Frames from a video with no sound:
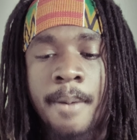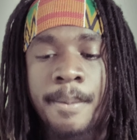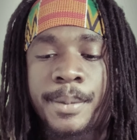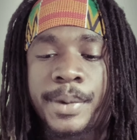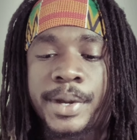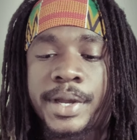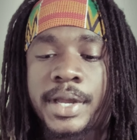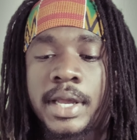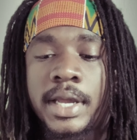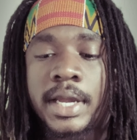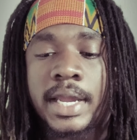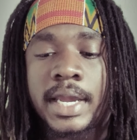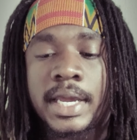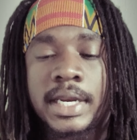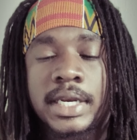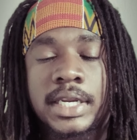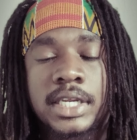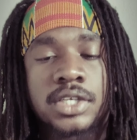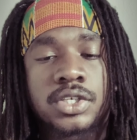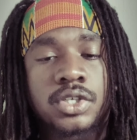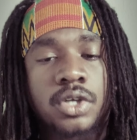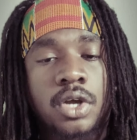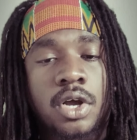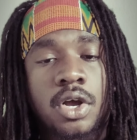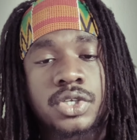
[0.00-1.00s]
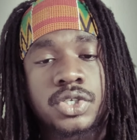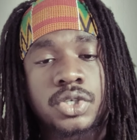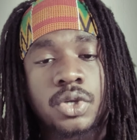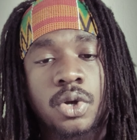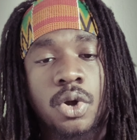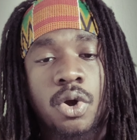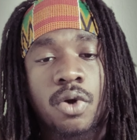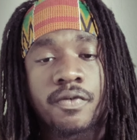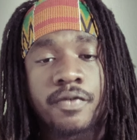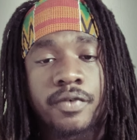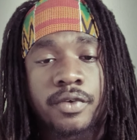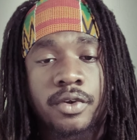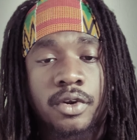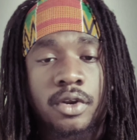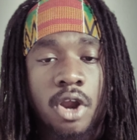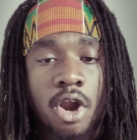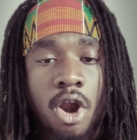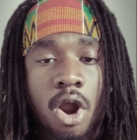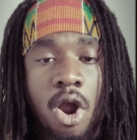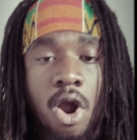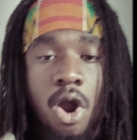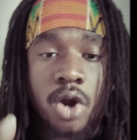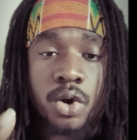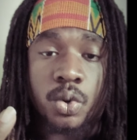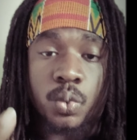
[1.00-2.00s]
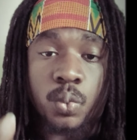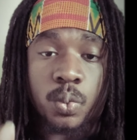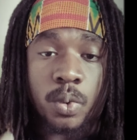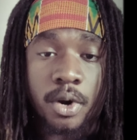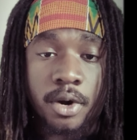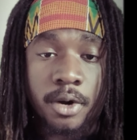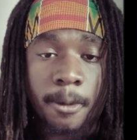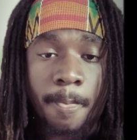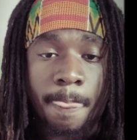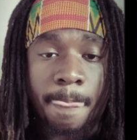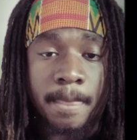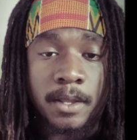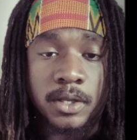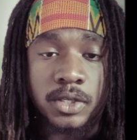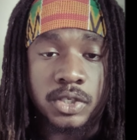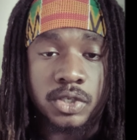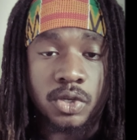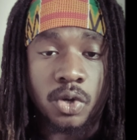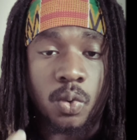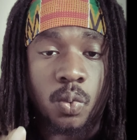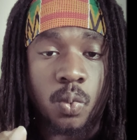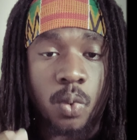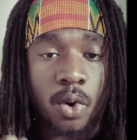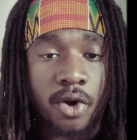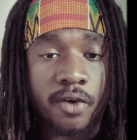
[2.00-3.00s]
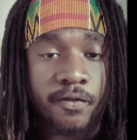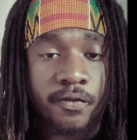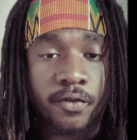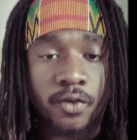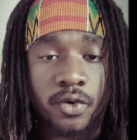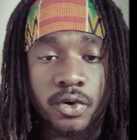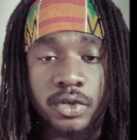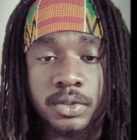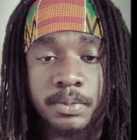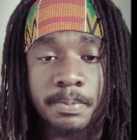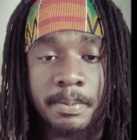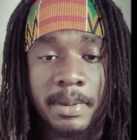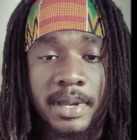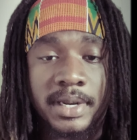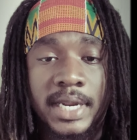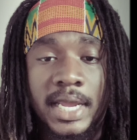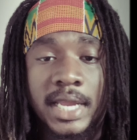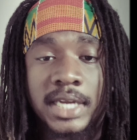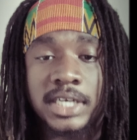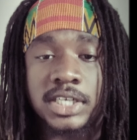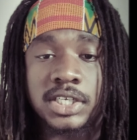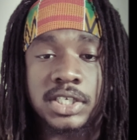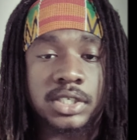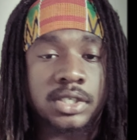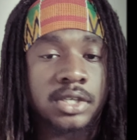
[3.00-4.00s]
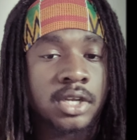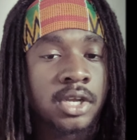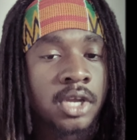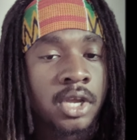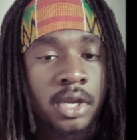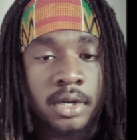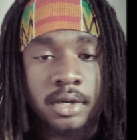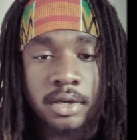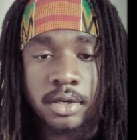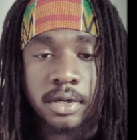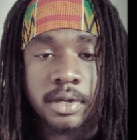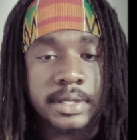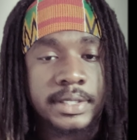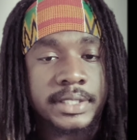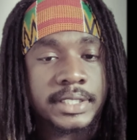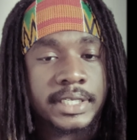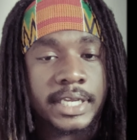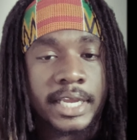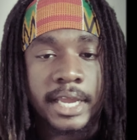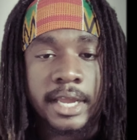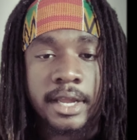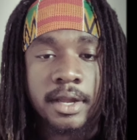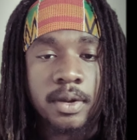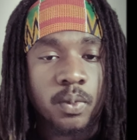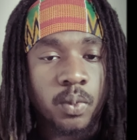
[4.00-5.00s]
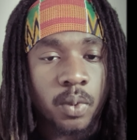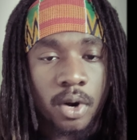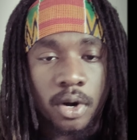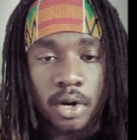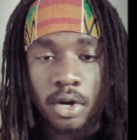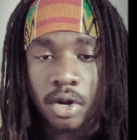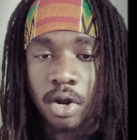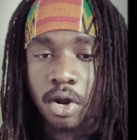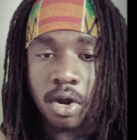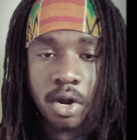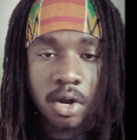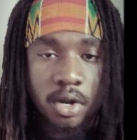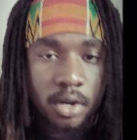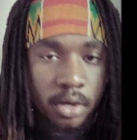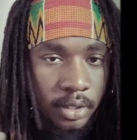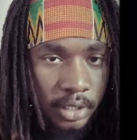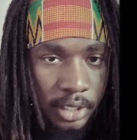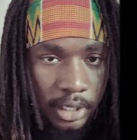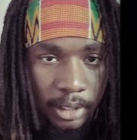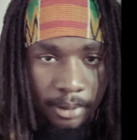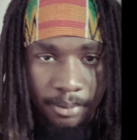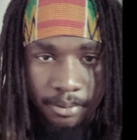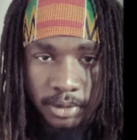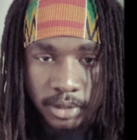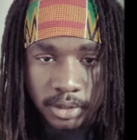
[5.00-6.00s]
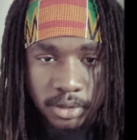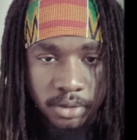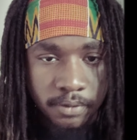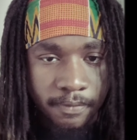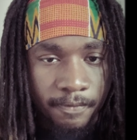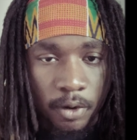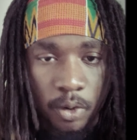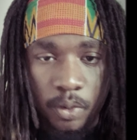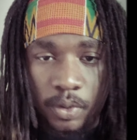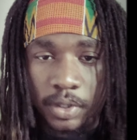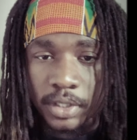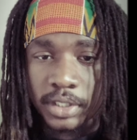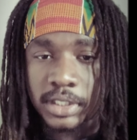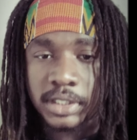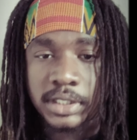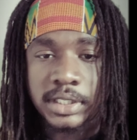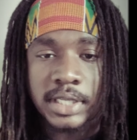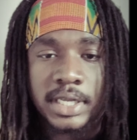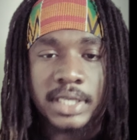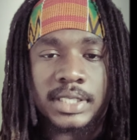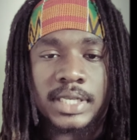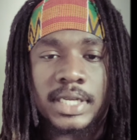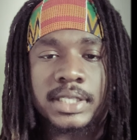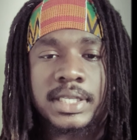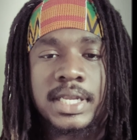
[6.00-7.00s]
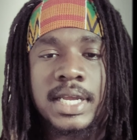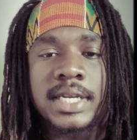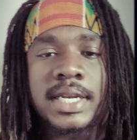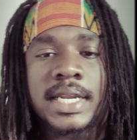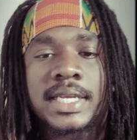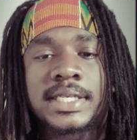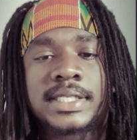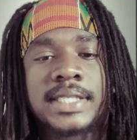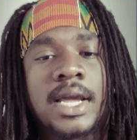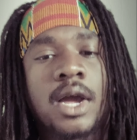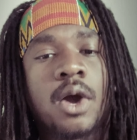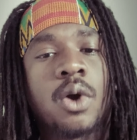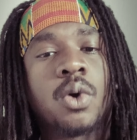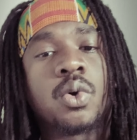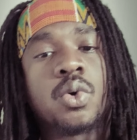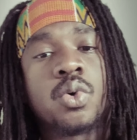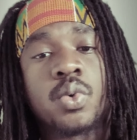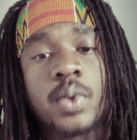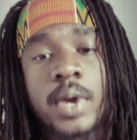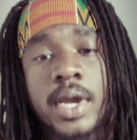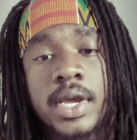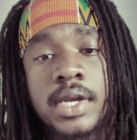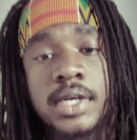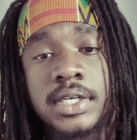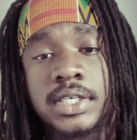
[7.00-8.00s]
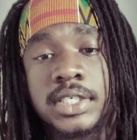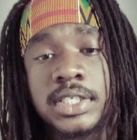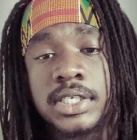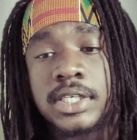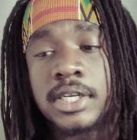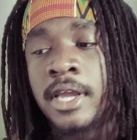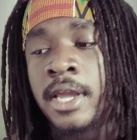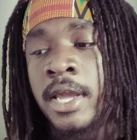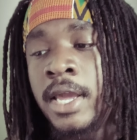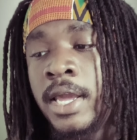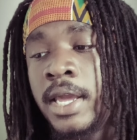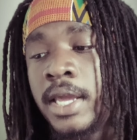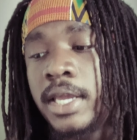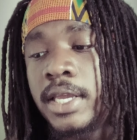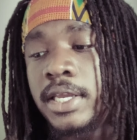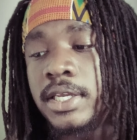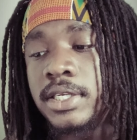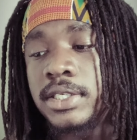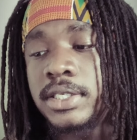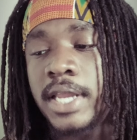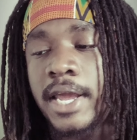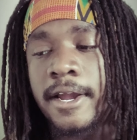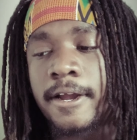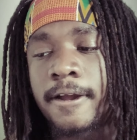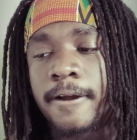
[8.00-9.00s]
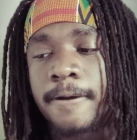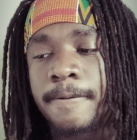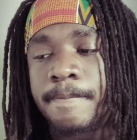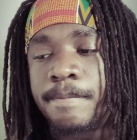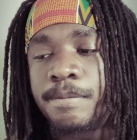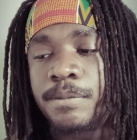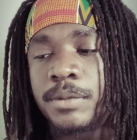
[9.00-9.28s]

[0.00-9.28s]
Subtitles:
But again, he's also over the hard work. So workforce, men that just, you know what I'm saying, work hard, keeps focus and things like that. That's that Ogun energy. He's like a